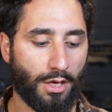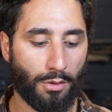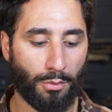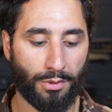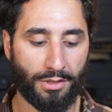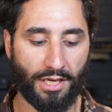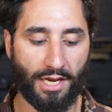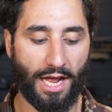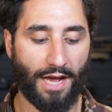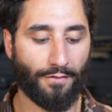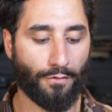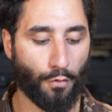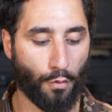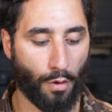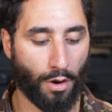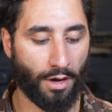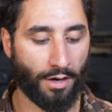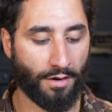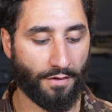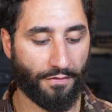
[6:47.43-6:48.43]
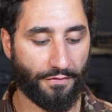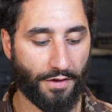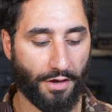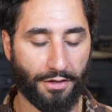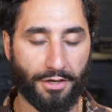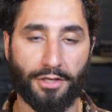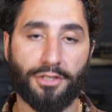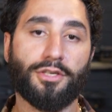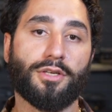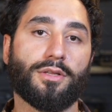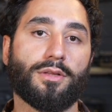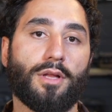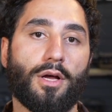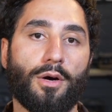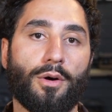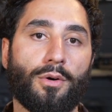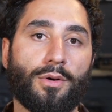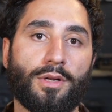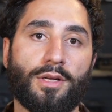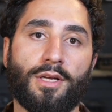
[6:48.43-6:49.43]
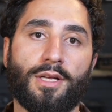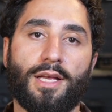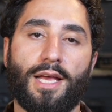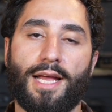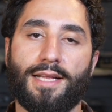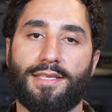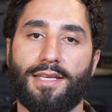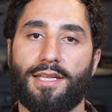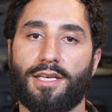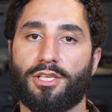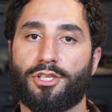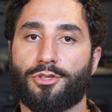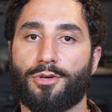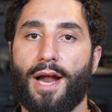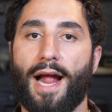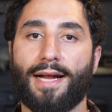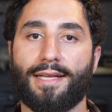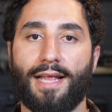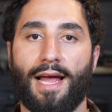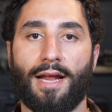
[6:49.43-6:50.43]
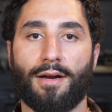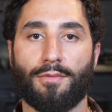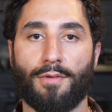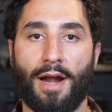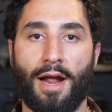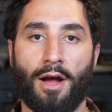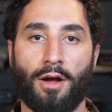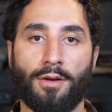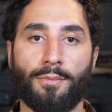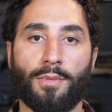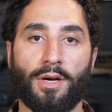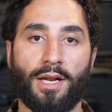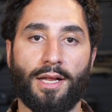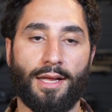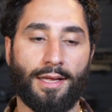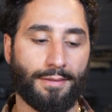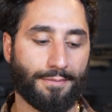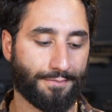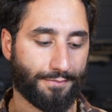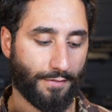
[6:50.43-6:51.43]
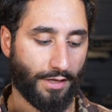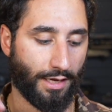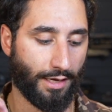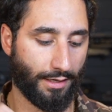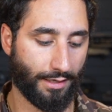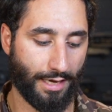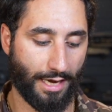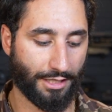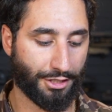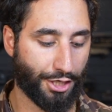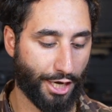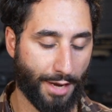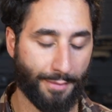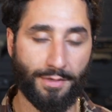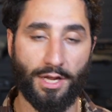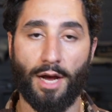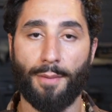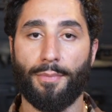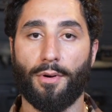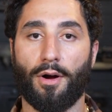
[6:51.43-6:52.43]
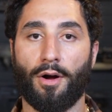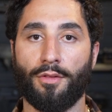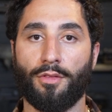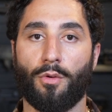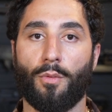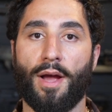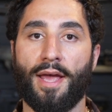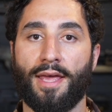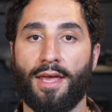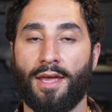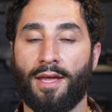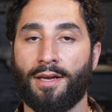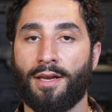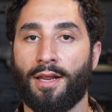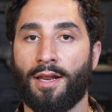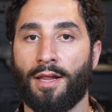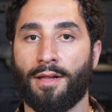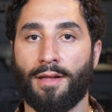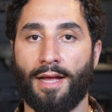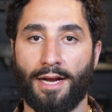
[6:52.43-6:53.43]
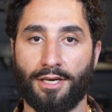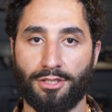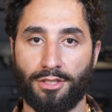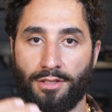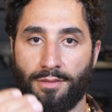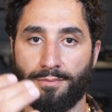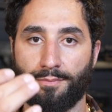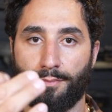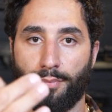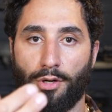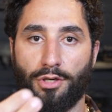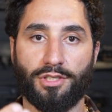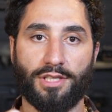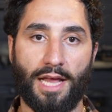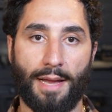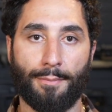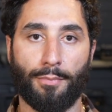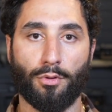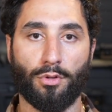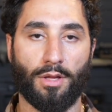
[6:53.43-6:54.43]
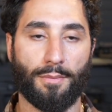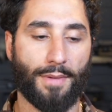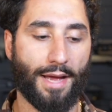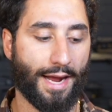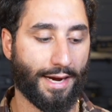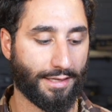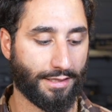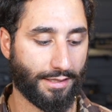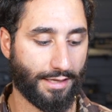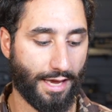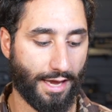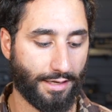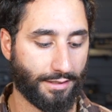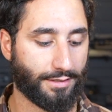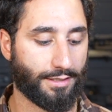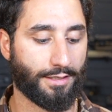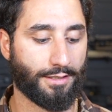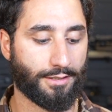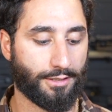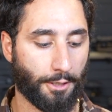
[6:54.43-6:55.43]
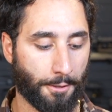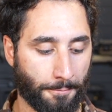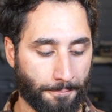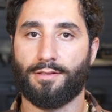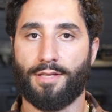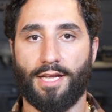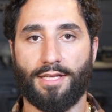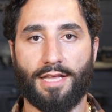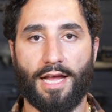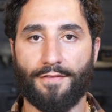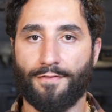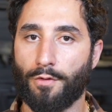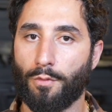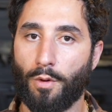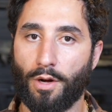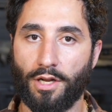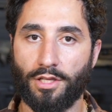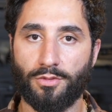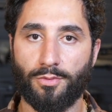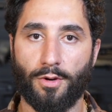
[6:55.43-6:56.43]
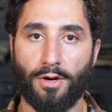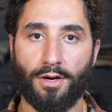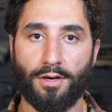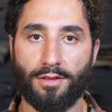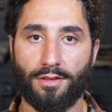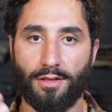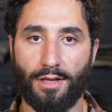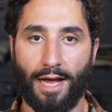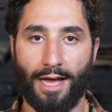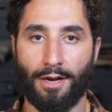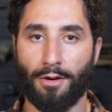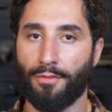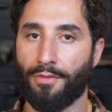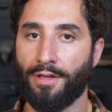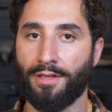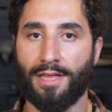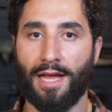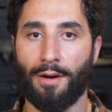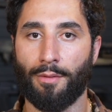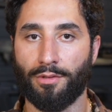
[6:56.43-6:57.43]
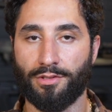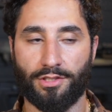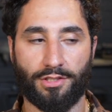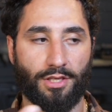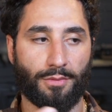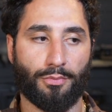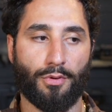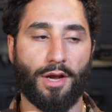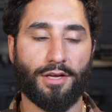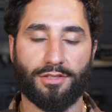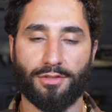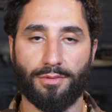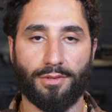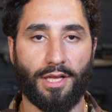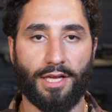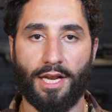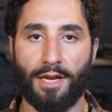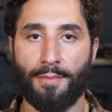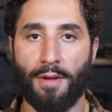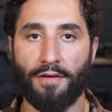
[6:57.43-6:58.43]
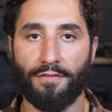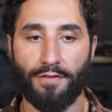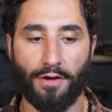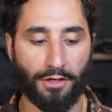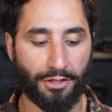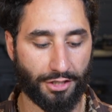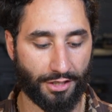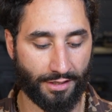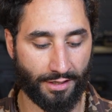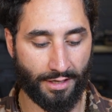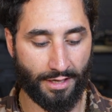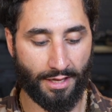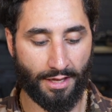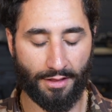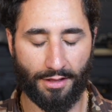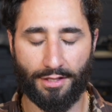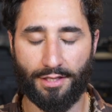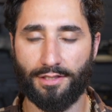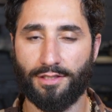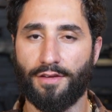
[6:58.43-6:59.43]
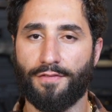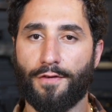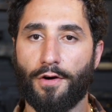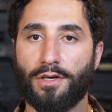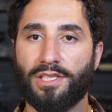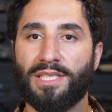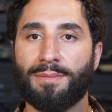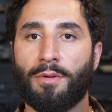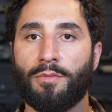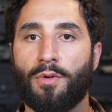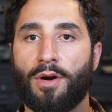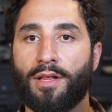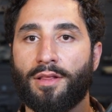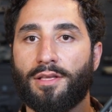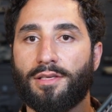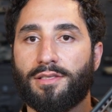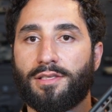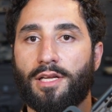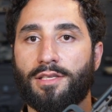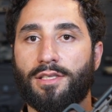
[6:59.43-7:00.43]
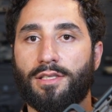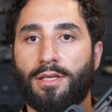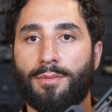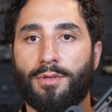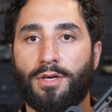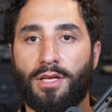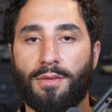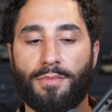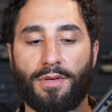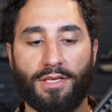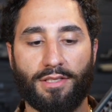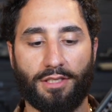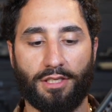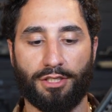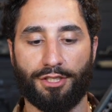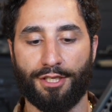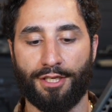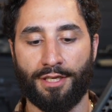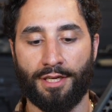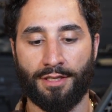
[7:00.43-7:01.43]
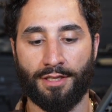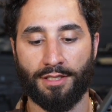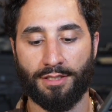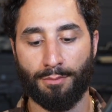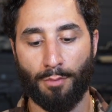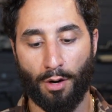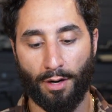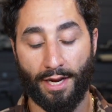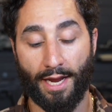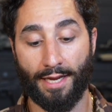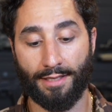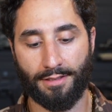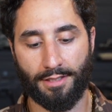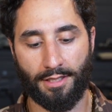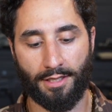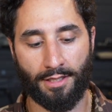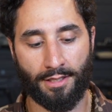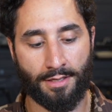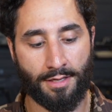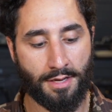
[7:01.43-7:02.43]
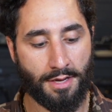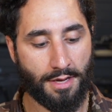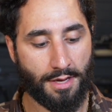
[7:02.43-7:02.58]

We did have one failure to load. It did extract that round, but it got jammed up on the way in, and it actually pushed that bullet back in the casing. So take that for what it's worth. I don't think that was a suppressor-related malfunction. This is the first time I'm running this Sons of Liberty BCG in this Mark 18.